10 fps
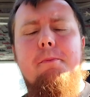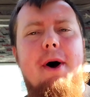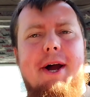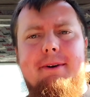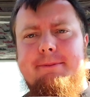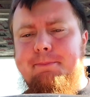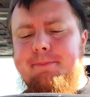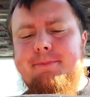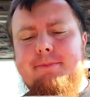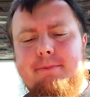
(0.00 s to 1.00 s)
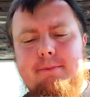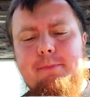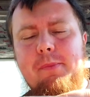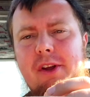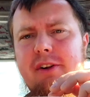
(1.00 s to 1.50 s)
but
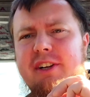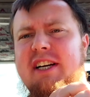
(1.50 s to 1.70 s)
the